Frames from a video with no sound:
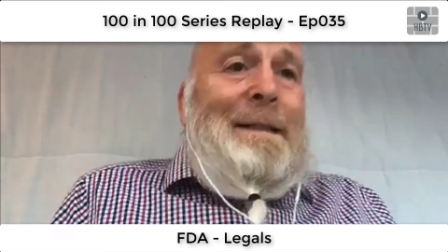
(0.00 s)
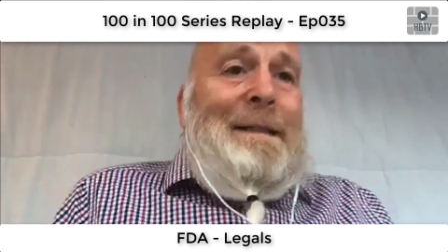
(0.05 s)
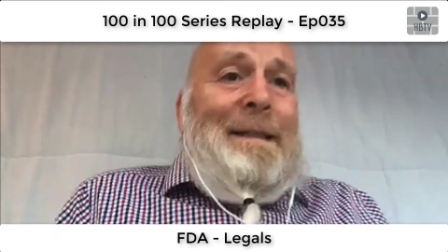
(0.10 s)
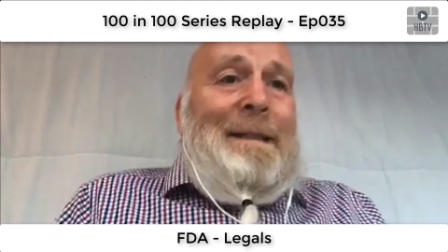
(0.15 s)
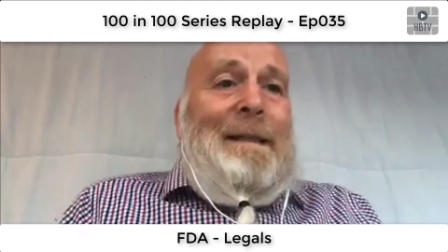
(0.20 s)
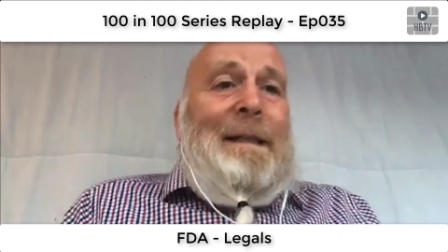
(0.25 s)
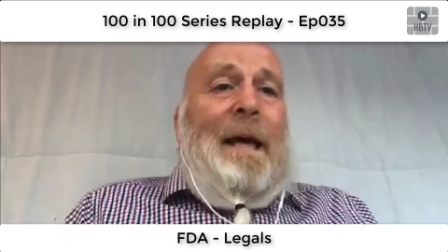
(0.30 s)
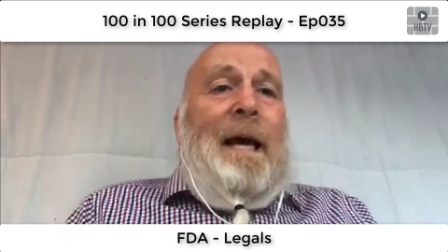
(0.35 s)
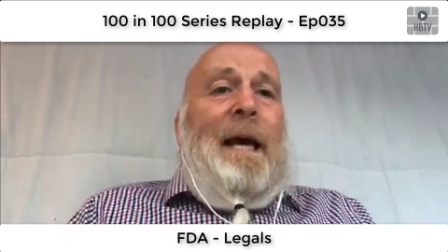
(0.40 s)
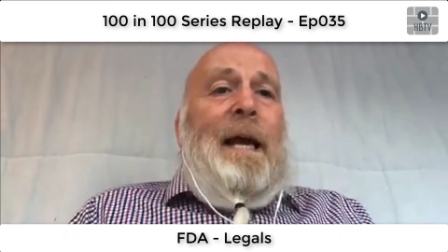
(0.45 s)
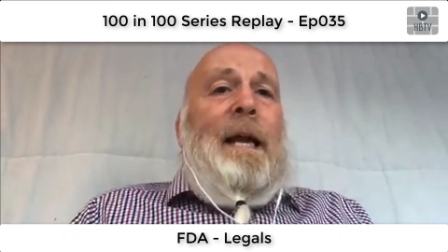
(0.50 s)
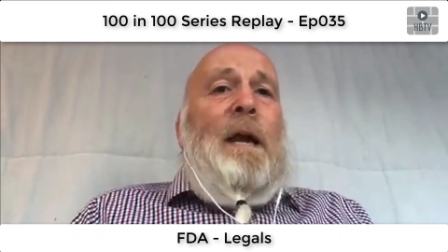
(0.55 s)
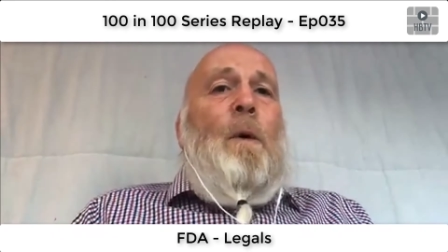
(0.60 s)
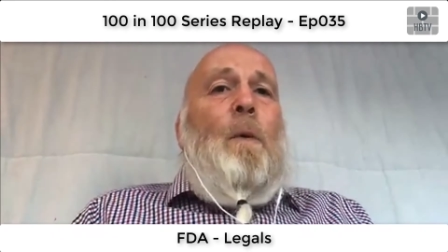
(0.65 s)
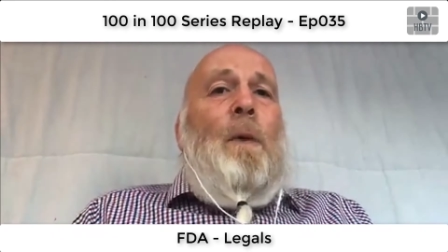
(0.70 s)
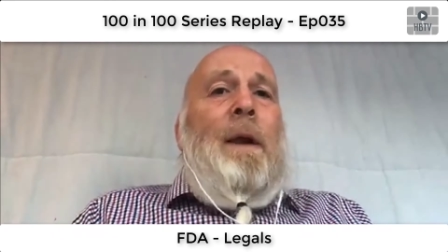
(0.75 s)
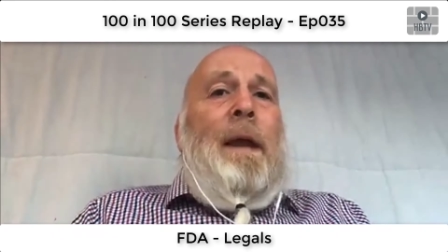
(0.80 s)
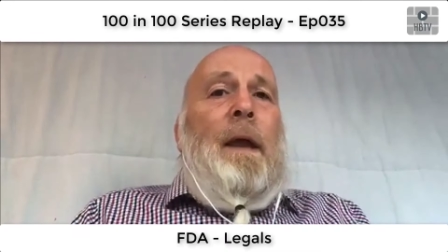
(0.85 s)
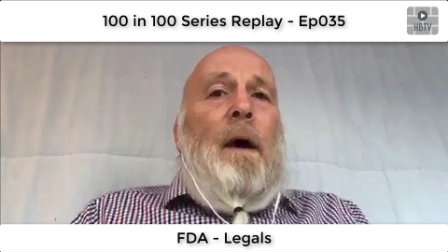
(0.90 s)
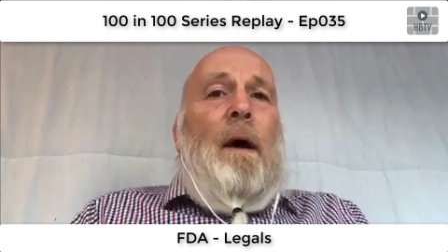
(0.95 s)
today
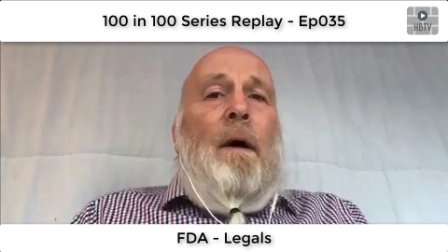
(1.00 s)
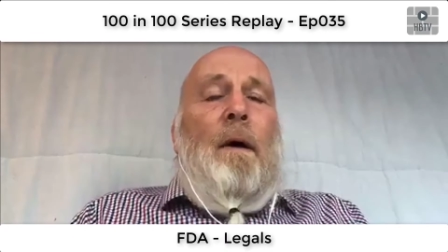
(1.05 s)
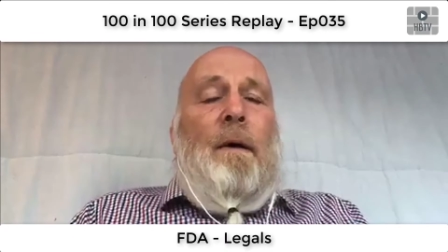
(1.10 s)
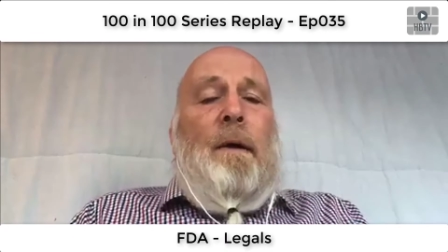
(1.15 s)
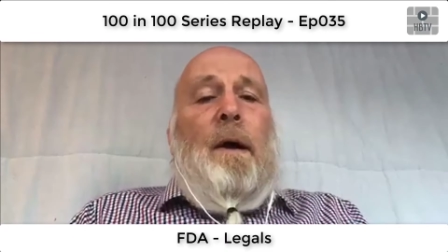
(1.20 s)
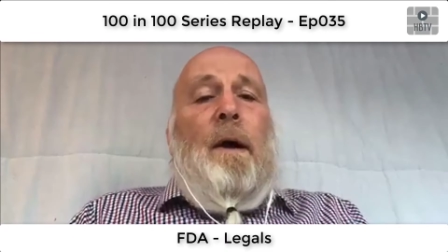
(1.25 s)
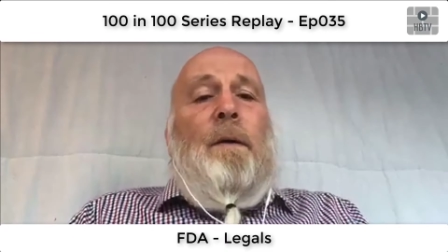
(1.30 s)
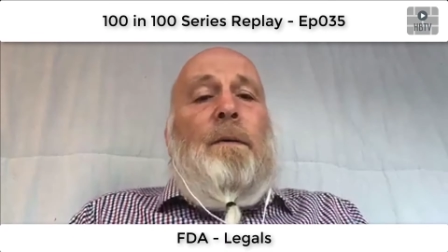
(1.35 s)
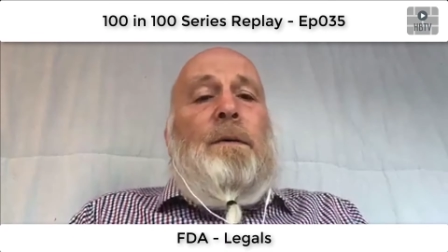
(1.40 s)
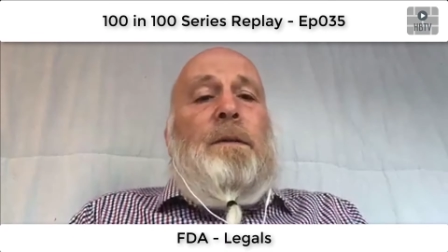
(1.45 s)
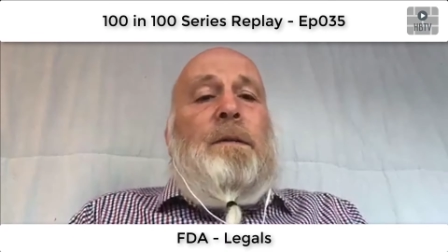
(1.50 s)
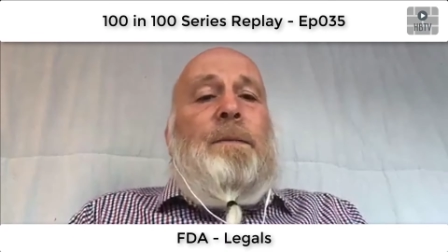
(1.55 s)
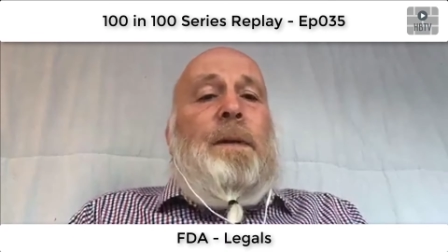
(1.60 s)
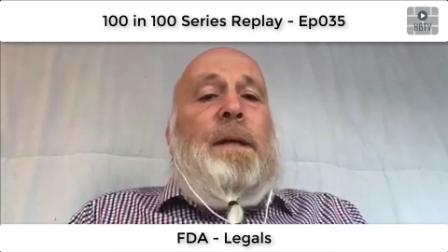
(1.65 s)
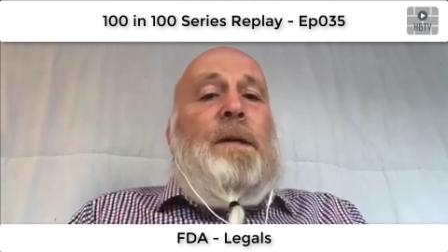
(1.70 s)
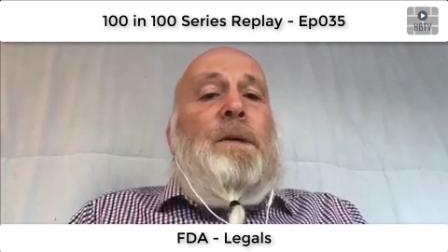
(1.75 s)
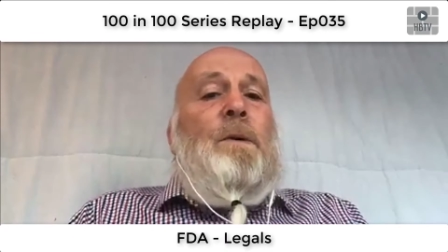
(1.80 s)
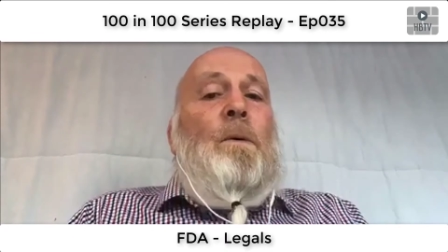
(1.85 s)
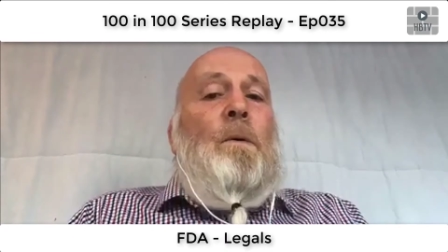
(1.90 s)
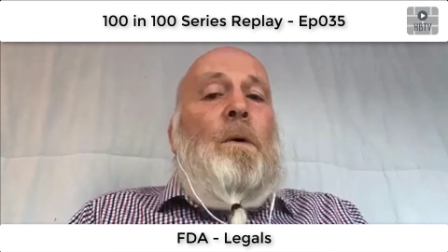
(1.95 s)
we are going to be
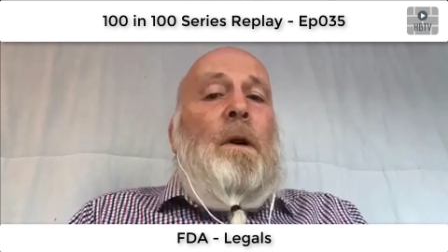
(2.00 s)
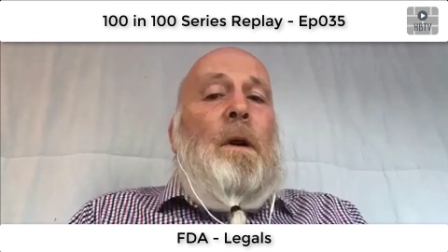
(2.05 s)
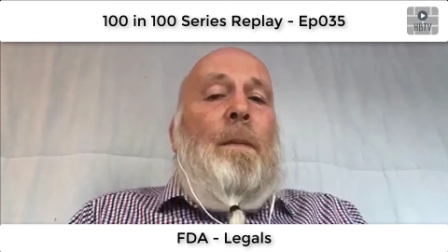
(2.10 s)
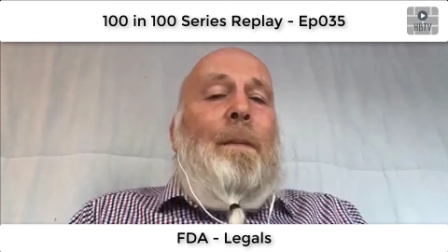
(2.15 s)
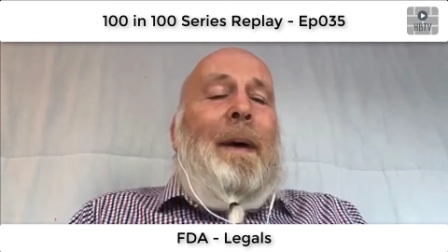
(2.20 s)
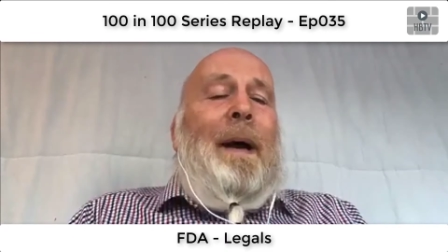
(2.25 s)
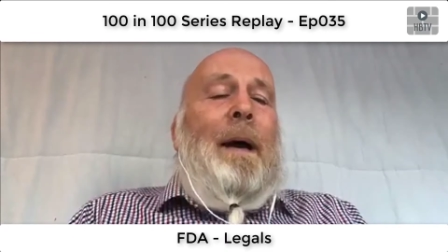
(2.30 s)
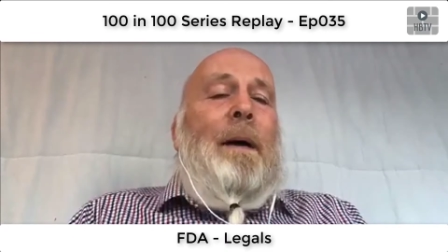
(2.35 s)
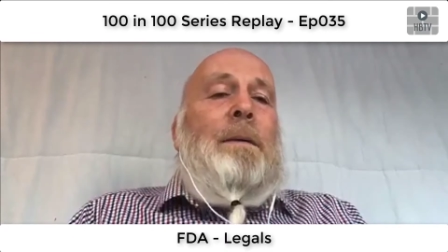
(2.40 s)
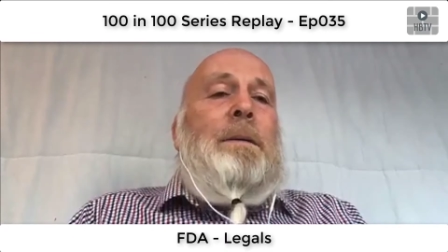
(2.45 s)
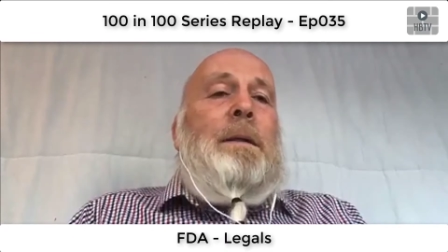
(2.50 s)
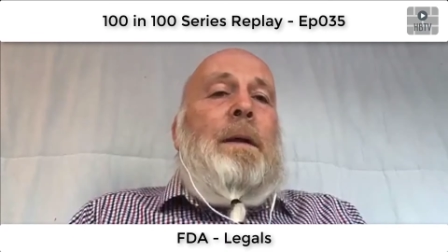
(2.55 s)
talking about